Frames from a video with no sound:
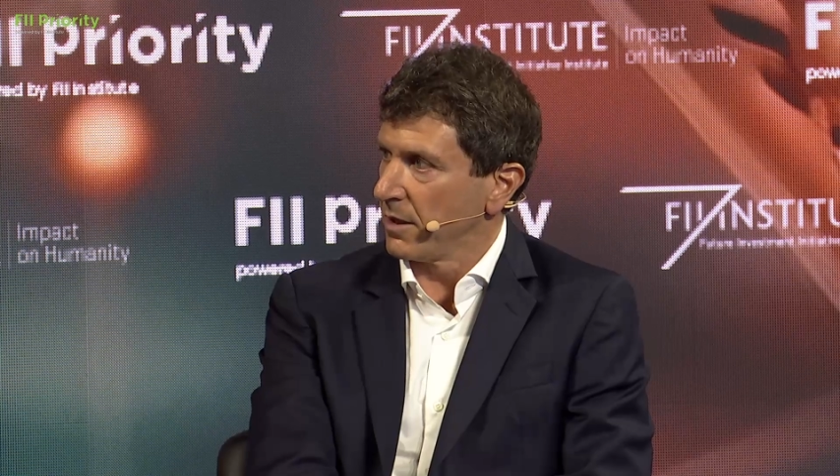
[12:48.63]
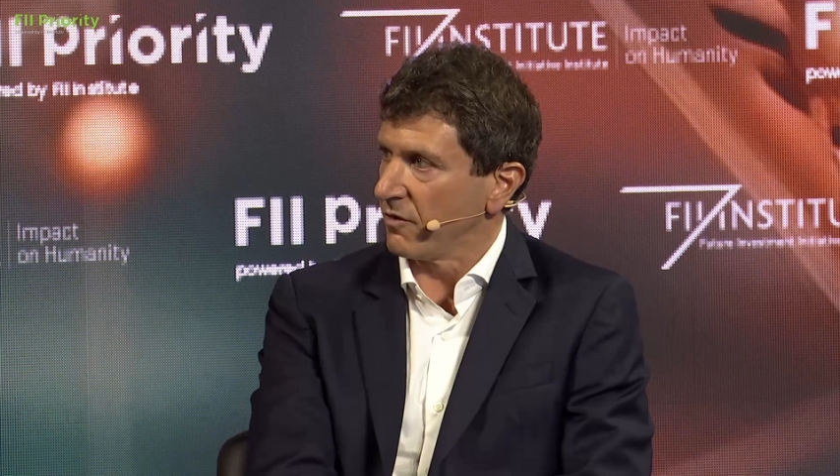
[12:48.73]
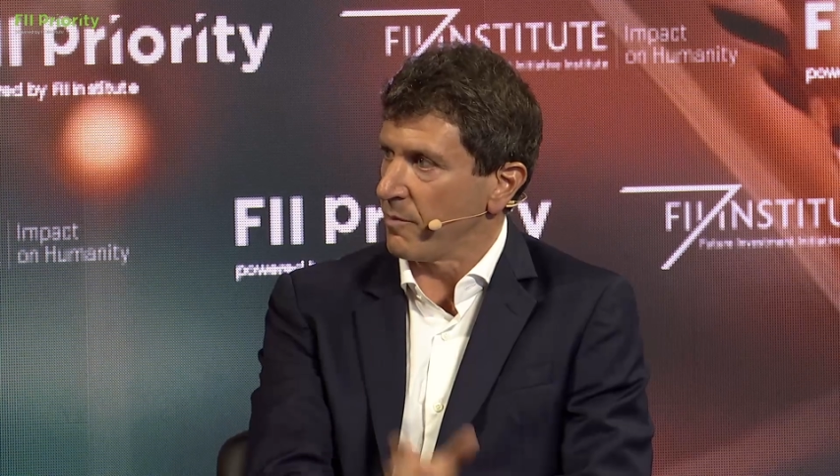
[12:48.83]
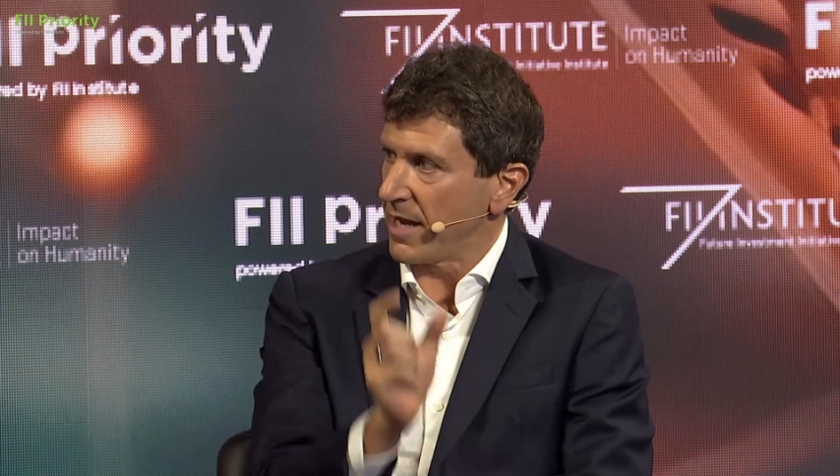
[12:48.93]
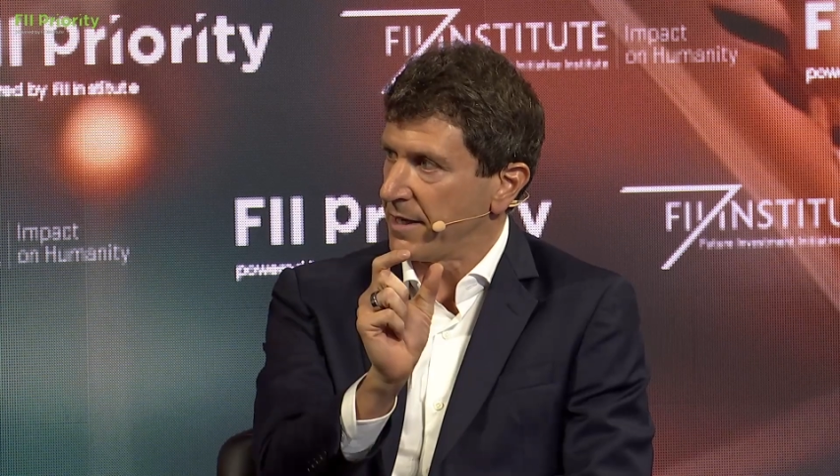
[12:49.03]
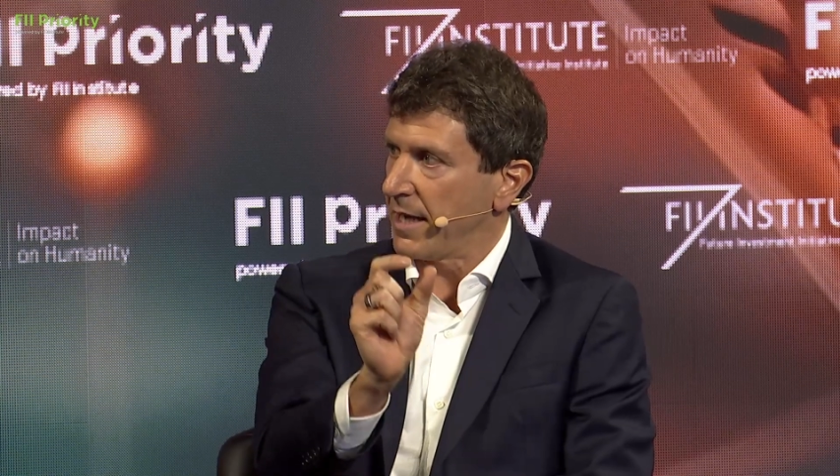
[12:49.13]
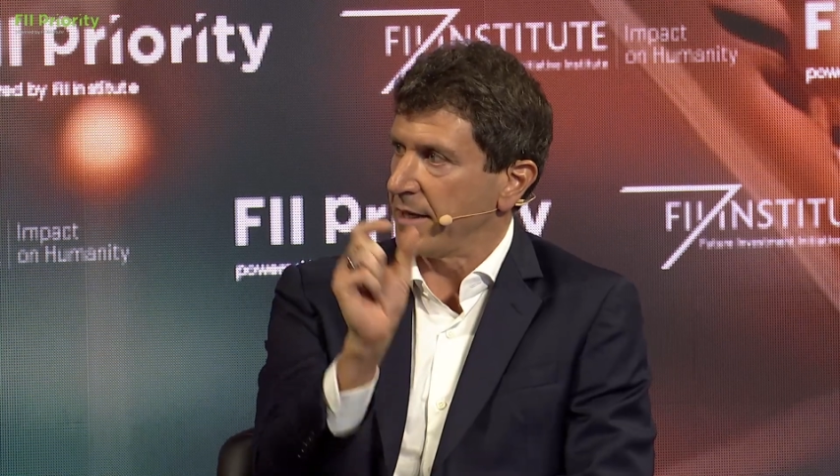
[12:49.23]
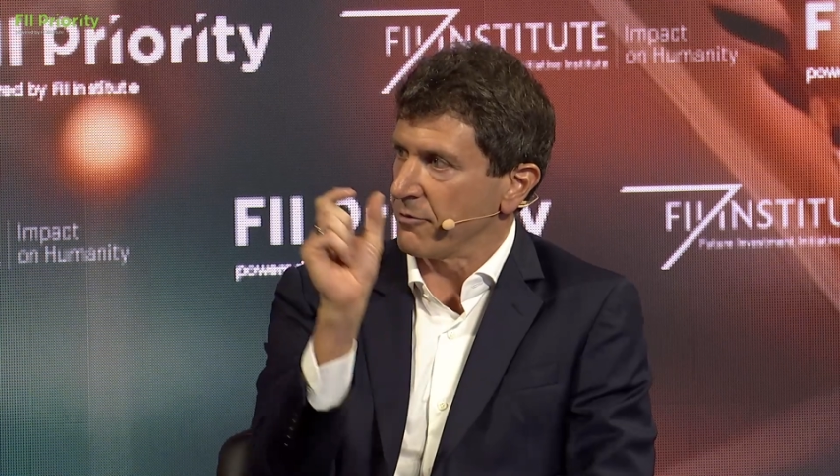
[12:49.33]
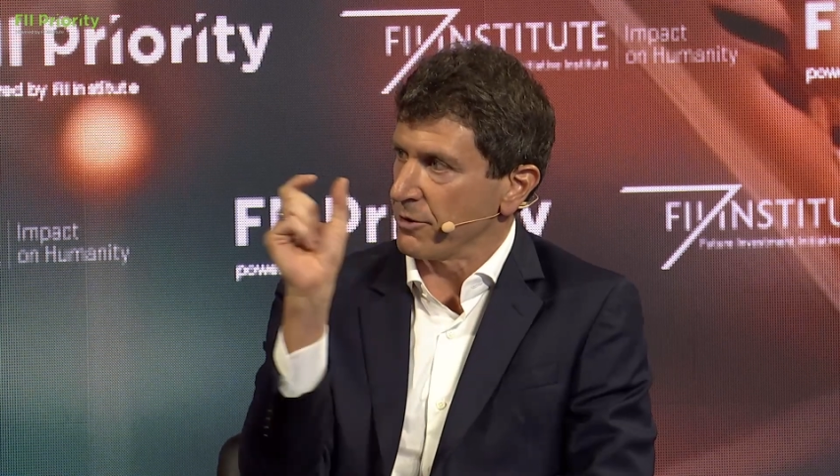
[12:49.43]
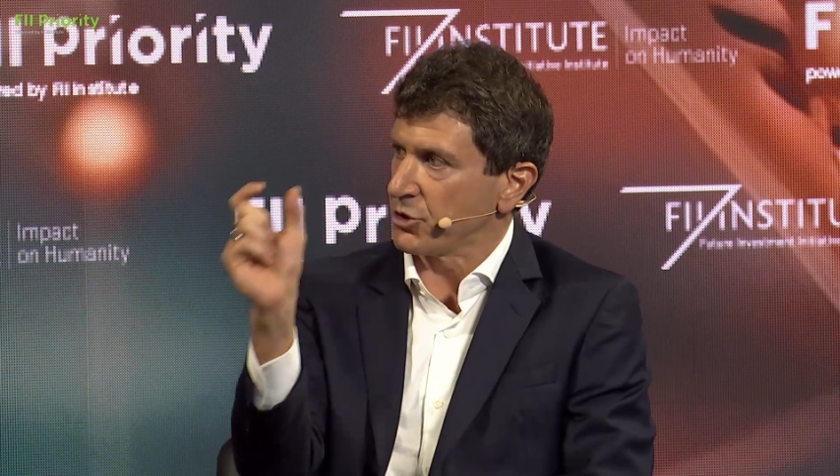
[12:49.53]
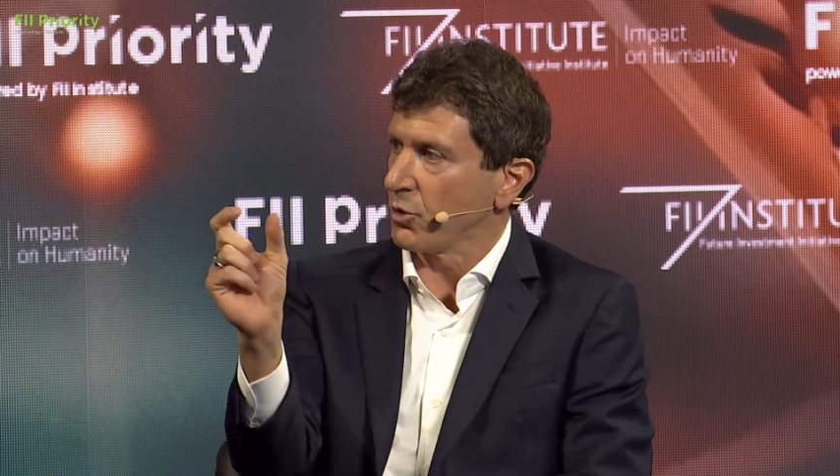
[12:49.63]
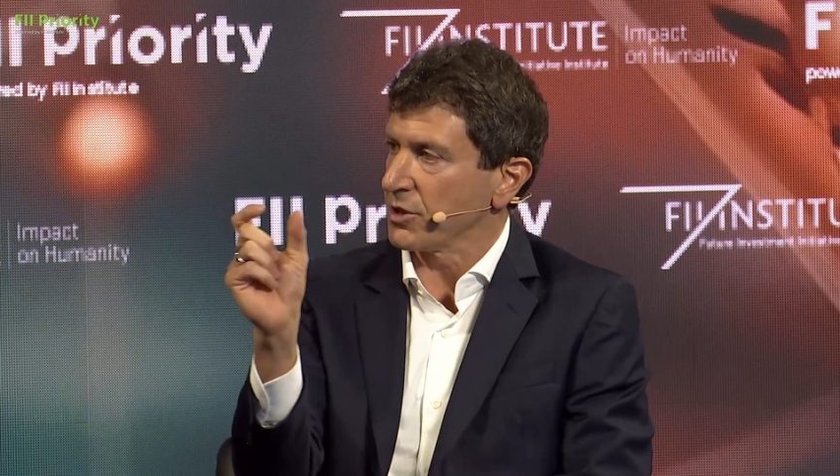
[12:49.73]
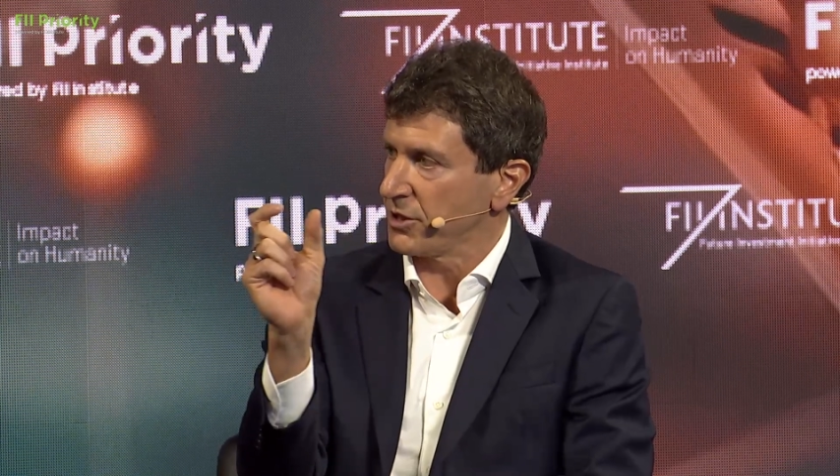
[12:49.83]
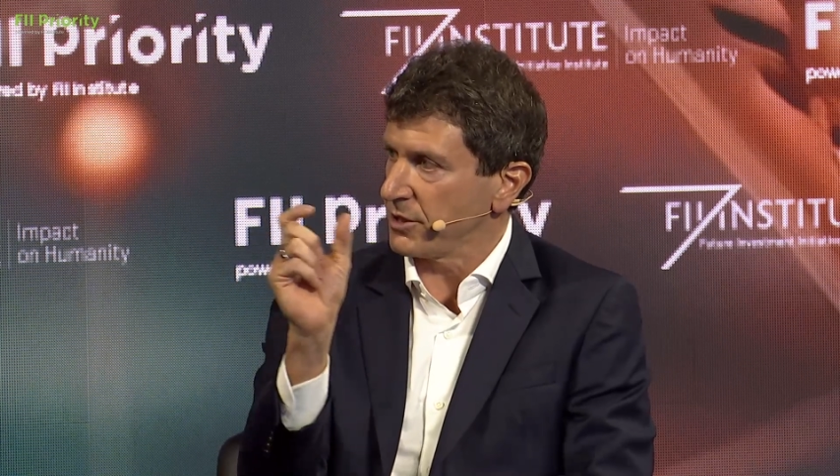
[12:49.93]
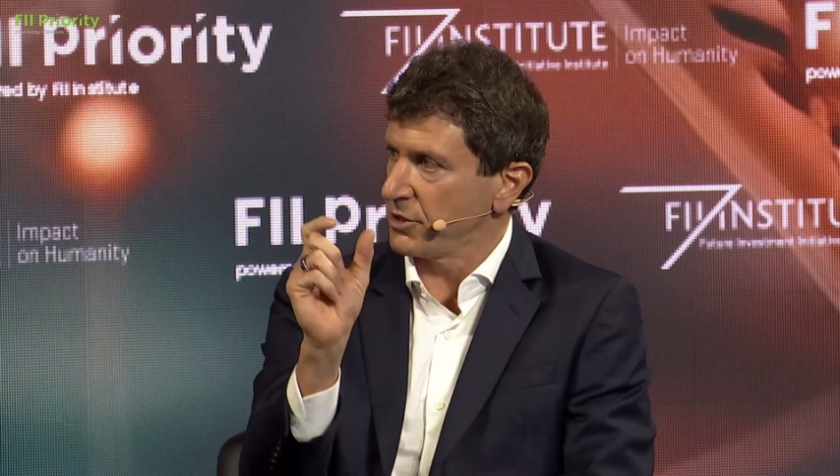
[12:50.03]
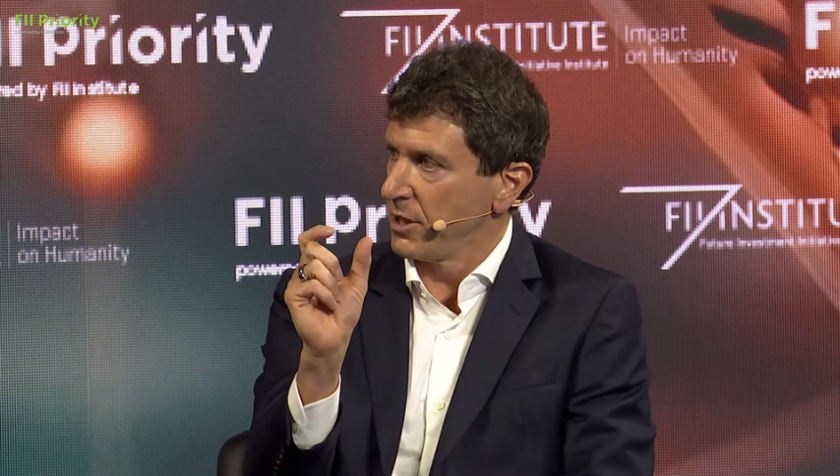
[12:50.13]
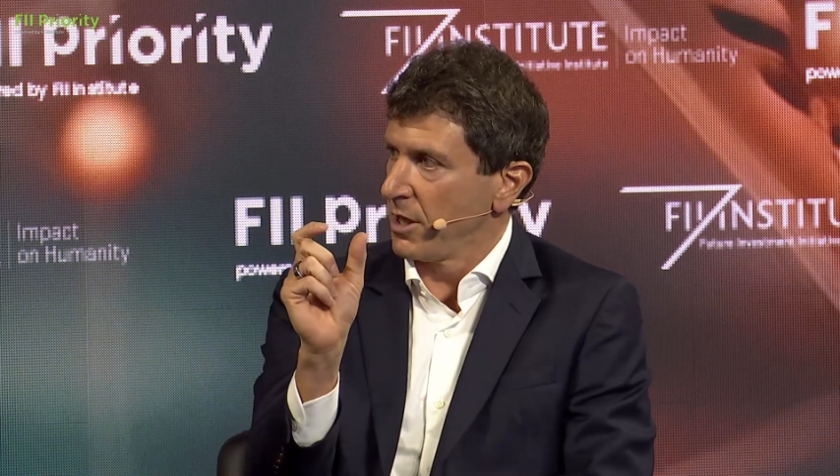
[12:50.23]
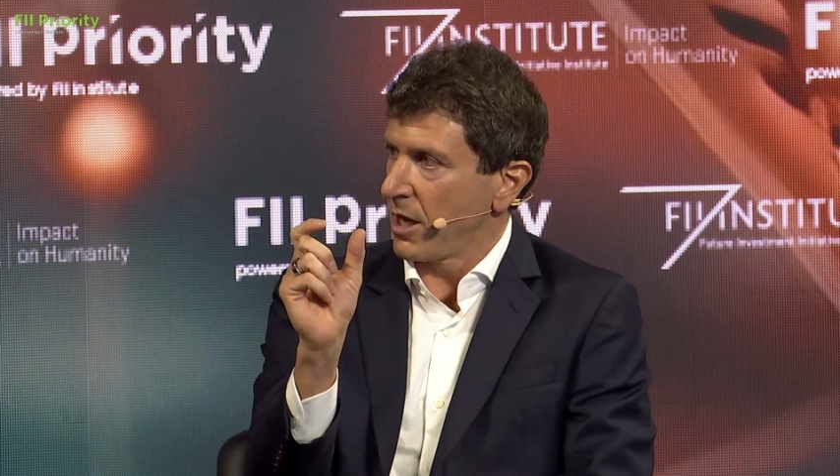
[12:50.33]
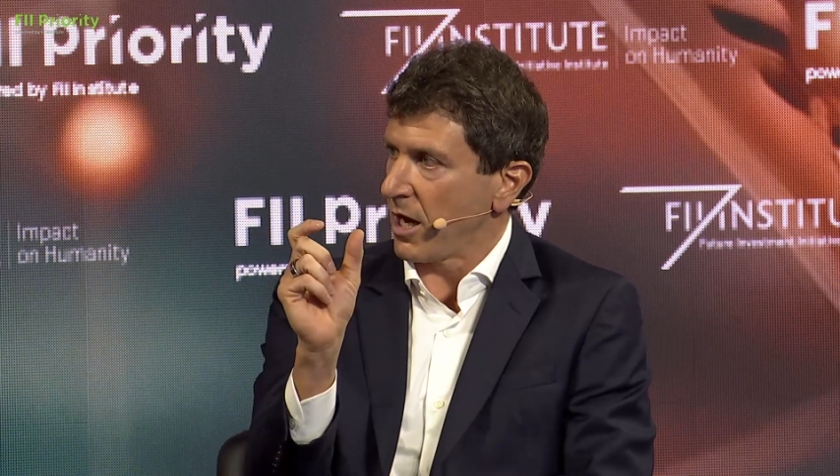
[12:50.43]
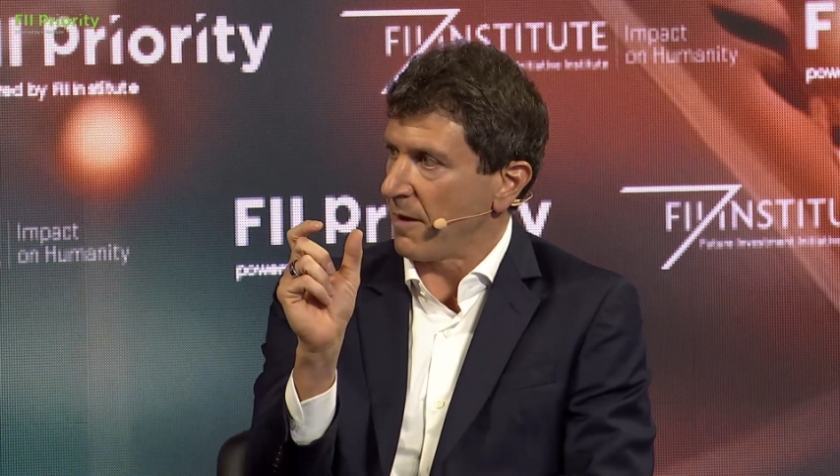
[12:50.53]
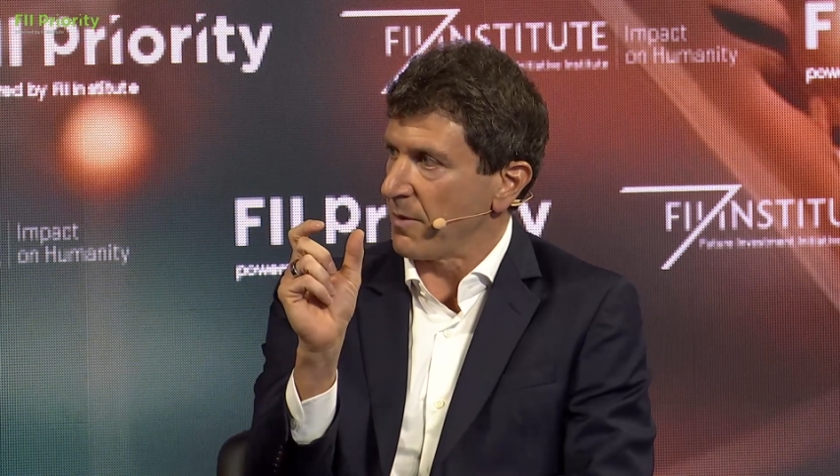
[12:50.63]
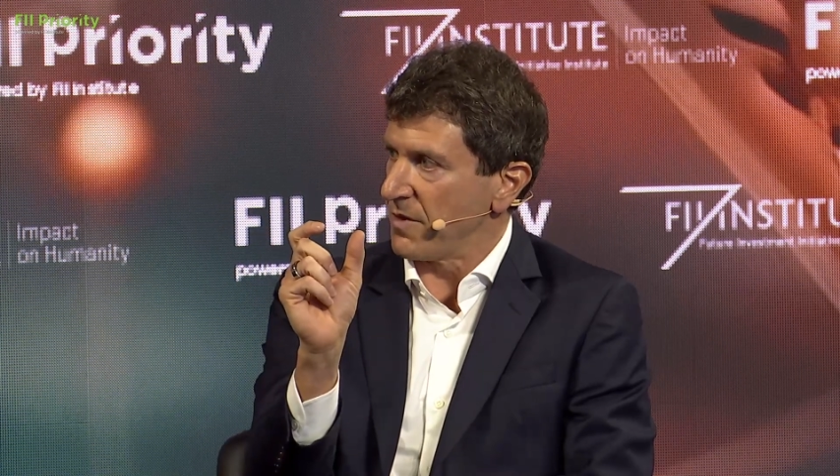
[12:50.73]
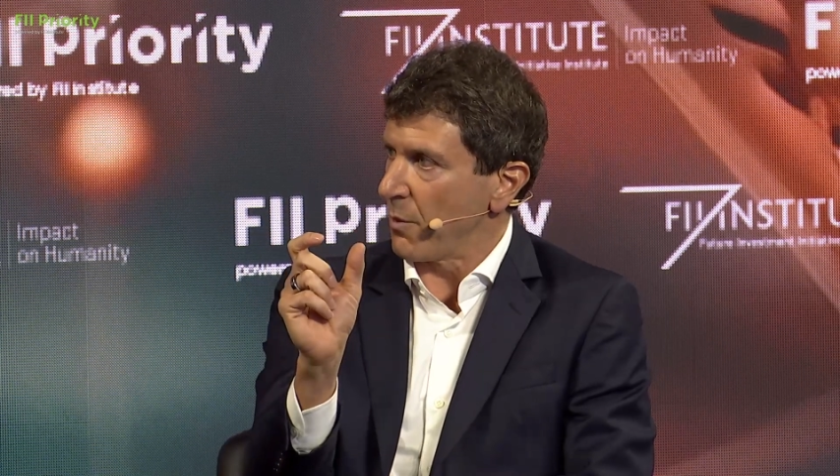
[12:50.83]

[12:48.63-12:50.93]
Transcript: of mandate and resources um,